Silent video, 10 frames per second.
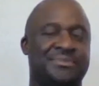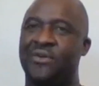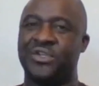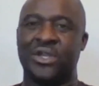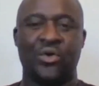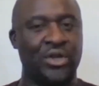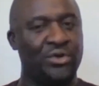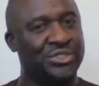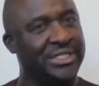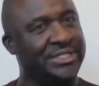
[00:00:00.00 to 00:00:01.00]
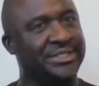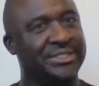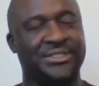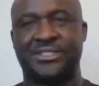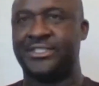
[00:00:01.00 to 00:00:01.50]
If you don't know
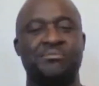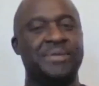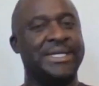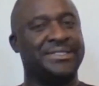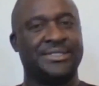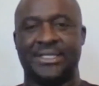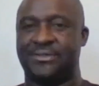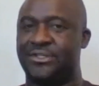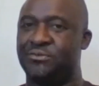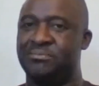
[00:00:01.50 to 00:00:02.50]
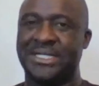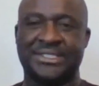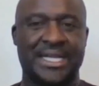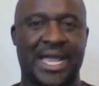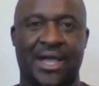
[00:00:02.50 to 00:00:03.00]
Jesus, you're missing it. You're
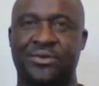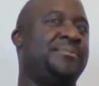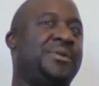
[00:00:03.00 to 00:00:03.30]
missing out.